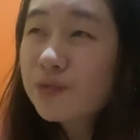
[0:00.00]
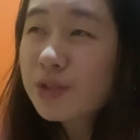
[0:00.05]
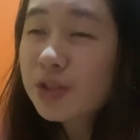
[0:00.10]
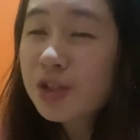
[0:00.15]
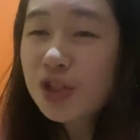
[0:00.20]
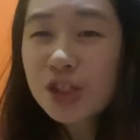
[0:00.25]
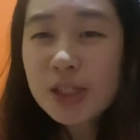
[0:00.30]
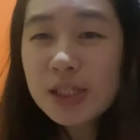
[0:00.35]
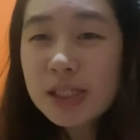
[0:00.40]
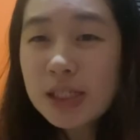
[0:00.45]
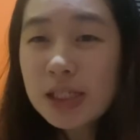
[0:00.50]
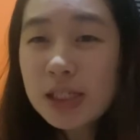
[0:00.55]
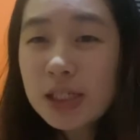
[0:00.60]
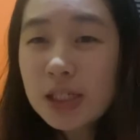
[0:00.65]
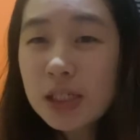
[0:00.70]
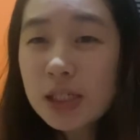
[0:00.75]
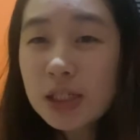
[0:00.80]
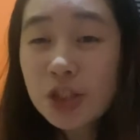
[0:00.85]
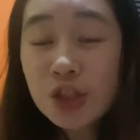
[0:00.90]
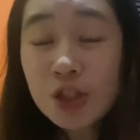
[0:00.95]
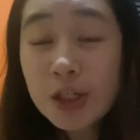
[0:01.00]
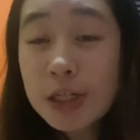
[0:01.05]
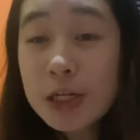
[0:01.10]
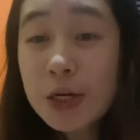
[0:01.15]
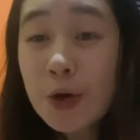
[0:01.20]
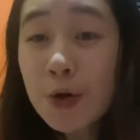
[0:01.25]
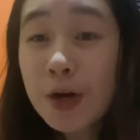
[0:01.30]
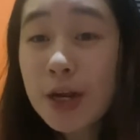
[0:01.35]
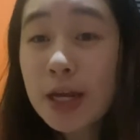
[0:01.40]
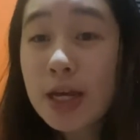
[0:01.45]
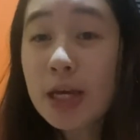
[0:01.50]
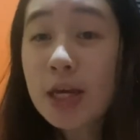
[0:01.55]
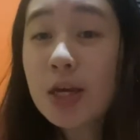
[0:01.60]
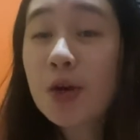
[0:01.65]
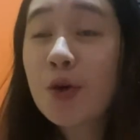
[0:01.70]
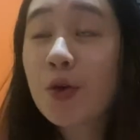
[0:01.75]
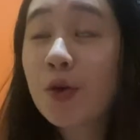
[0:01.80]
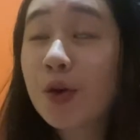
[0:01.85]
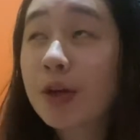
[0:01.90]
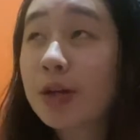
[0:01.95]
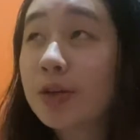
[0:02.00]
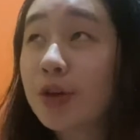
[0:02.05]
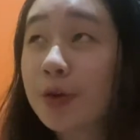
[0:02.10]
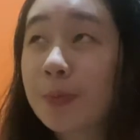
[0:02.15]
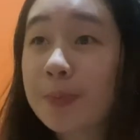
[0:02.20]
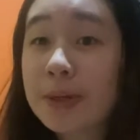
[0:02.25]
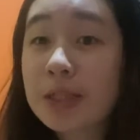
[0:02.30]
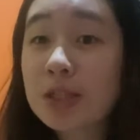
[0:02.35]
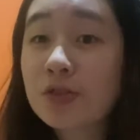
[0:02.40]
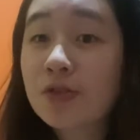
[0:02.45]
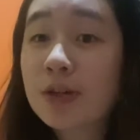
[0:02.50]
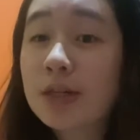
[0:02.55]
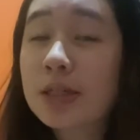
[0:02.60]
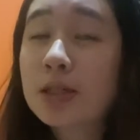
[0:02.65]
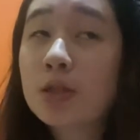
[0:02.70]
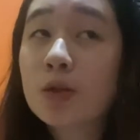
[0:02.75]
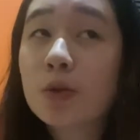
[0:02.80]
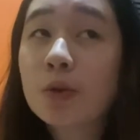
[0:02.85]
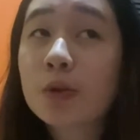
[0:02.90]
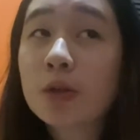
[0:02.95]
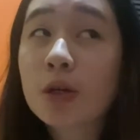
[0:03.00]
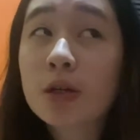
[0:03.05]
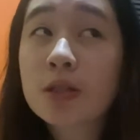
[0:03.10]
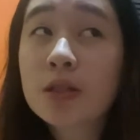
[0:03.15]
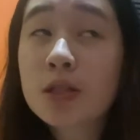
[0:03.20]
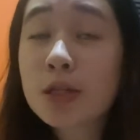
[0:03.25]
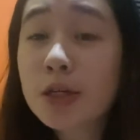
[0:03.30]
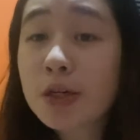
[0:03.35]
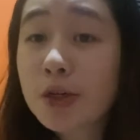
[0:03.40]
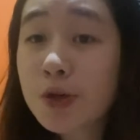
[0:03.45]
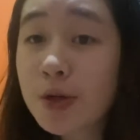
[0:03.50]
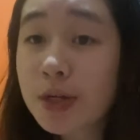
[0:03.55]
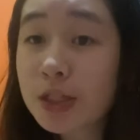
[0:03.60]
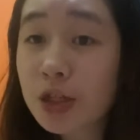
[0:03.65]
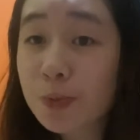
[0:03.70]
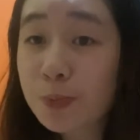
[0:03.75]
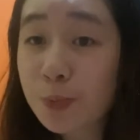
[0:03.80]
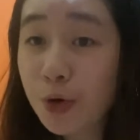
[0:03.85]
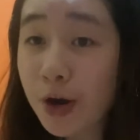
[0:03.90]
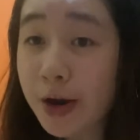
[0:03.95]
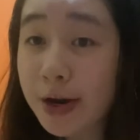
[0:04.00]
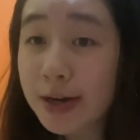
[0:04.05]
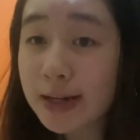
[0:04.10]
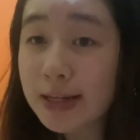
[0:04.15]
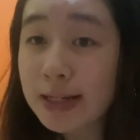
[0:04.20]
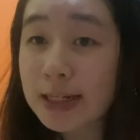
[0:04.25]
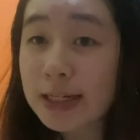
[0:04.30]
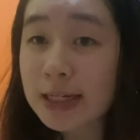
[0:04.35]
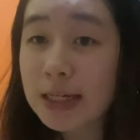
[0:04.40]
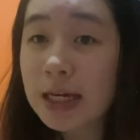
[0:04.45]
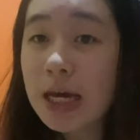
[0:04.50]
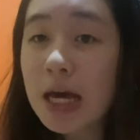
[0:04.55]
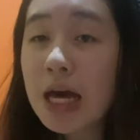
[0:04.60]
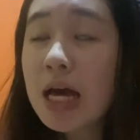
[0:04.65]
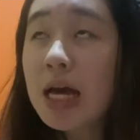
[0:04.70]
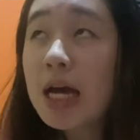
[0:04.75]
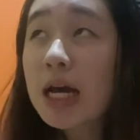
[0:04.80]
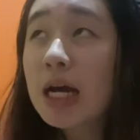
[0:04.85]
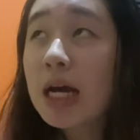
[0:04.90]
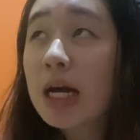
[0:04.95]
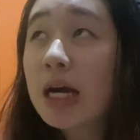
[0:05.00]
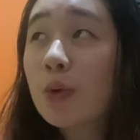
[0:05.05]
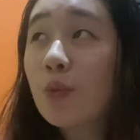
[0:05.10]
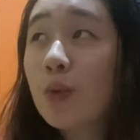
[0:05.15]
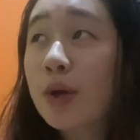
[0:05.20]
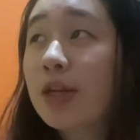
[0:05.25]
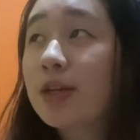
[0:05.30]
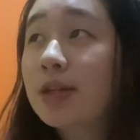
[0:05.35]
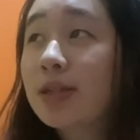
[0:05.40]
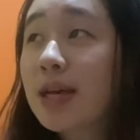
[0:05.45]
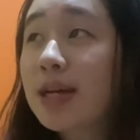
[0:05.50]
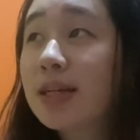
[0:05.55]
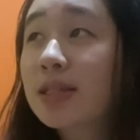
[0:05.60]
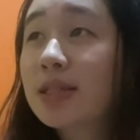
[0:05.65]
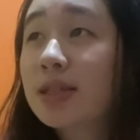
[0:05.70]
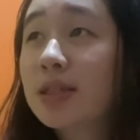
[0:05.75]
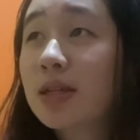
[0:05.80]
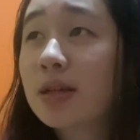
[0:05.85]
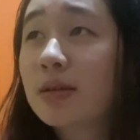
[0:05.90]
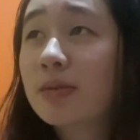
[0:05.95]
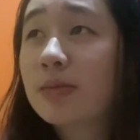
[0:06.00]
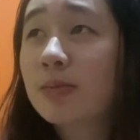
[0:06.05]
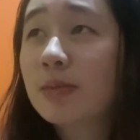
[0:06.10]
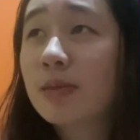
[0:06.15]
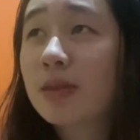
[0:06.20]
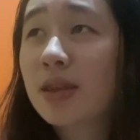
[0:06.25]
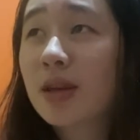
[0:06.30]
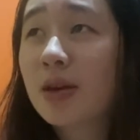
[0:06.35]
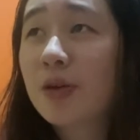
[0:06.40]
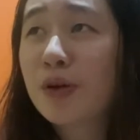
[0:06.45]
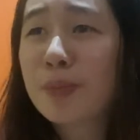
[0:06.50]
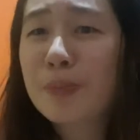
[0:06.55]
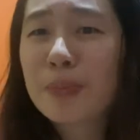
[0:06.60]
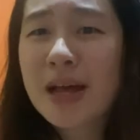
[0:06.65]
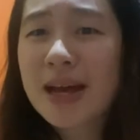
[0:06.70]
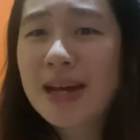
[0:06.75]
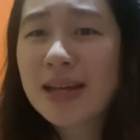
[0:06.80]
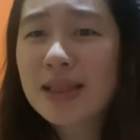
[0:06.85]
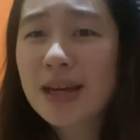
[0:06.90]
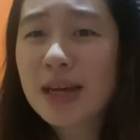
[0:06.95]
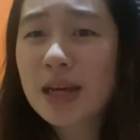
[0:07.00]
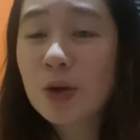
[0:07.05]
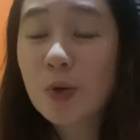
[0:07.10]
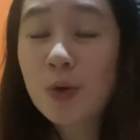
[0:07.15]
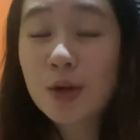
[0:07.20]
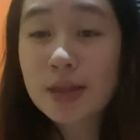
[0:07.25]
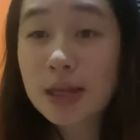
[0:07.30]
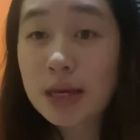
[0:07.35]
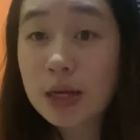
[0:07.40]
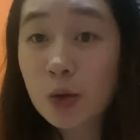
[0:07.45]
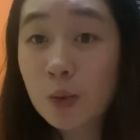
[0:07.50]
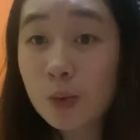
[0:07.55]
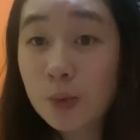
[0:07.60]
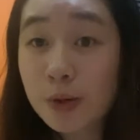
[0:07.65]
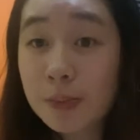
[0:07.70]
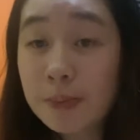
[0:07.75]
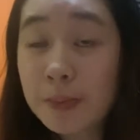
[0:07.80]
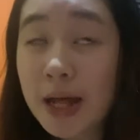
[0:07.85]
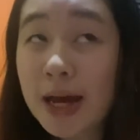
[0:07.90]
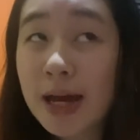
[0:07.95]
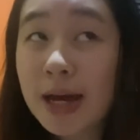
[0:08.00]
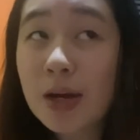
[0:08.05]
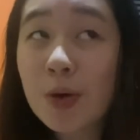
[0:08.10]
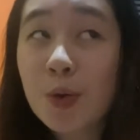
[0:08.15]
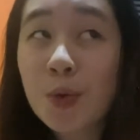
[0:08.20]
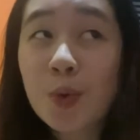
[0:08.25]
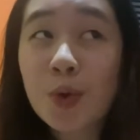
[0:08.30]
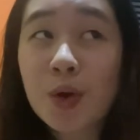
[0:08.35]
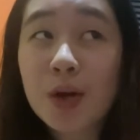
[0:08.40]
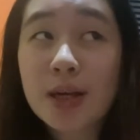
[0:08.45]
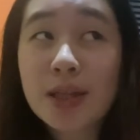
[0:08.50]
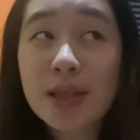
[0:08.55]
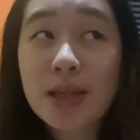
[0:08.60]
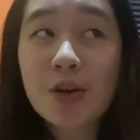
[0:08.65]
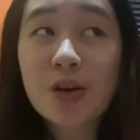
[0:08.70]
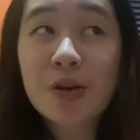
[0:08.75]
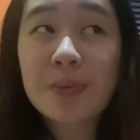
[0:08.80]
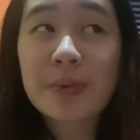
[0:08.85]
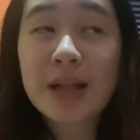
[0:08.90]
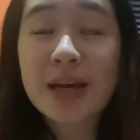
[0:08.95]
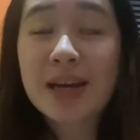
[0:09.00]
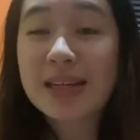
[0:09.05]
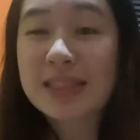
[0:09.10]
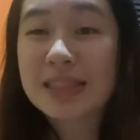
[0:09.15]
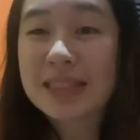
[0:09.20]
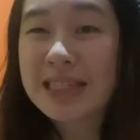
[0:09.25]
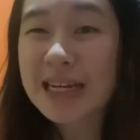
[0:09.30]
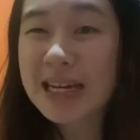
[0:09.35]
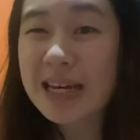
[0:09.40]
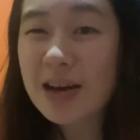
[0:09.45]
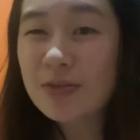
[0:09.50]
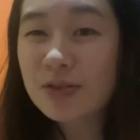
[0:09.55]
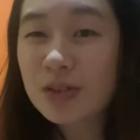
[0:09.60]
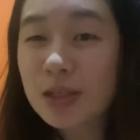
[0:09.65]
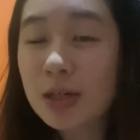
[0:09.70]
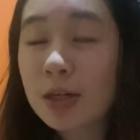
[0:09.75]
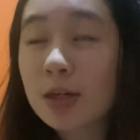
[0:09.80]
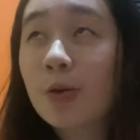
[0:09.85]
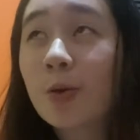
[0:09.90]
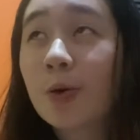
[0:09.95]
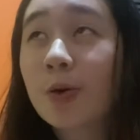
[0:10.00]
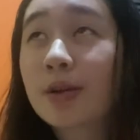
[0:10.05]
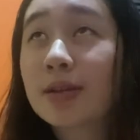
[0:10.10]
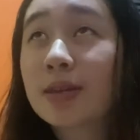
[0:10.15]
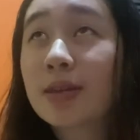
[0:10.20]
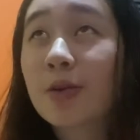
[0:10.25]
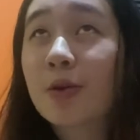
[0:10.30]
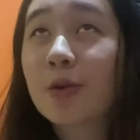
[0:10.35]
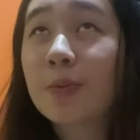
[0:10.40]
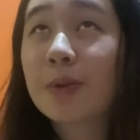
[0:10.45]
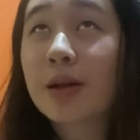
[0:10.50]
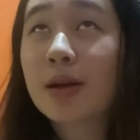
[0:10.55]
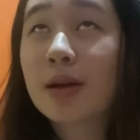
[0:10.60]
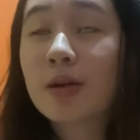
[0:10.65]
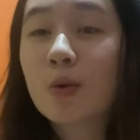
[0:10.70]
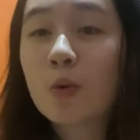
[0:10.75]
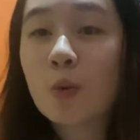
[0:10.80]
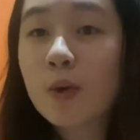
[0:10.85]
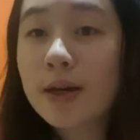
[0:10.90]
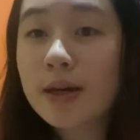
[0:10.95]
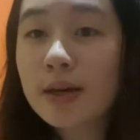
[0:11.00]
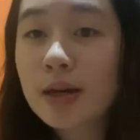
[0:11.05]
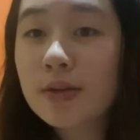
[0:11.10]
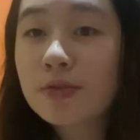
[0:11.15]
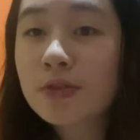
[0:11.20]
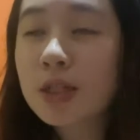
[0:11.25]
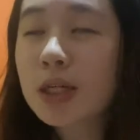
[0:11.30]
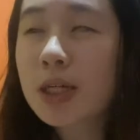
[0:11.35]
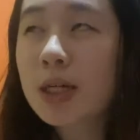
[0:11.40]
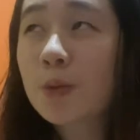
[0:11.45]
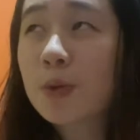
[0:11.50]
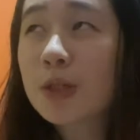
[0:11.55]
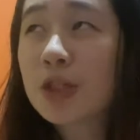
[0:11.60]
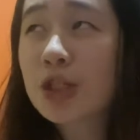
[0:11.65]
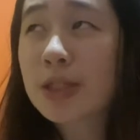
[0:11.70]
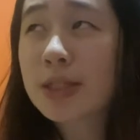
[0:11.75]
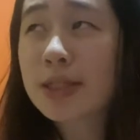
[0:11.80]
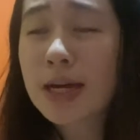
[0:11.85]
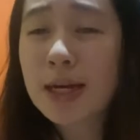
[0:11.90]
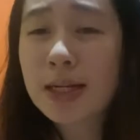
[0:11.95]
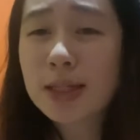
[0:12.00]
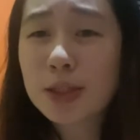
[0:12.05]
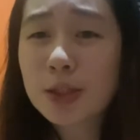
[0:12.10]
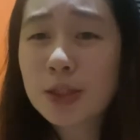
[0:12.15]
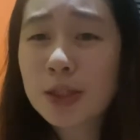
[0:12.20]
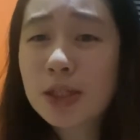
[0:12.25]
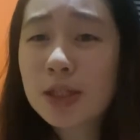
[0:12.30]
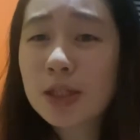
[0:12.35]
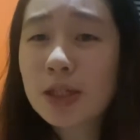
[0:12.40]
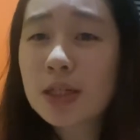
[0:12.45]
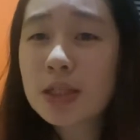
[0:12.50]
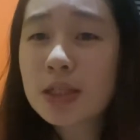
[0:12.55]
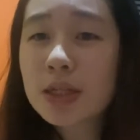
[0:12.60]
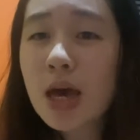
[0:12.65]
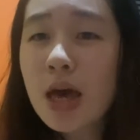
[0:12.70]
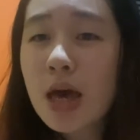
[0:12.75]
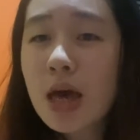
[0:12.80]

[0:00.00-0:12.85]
she she or he or your best friend don't consider you as a priority when you text them they reply late or they don't reply or they reply a day after or they reply a week after which is not good because